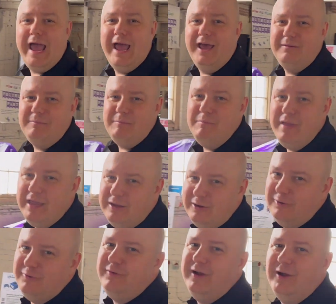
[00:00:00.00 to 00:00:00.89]
at
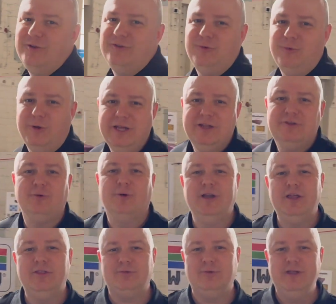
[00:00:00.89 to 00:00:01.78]
Maker Faire
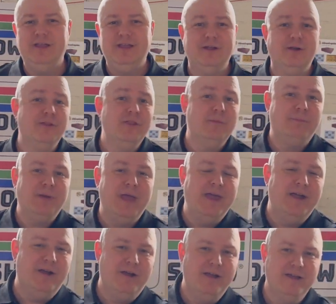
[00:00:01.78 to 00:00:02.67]
2023 here in the Bay
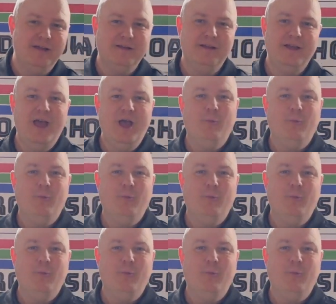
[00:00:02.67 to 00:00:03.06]
Area.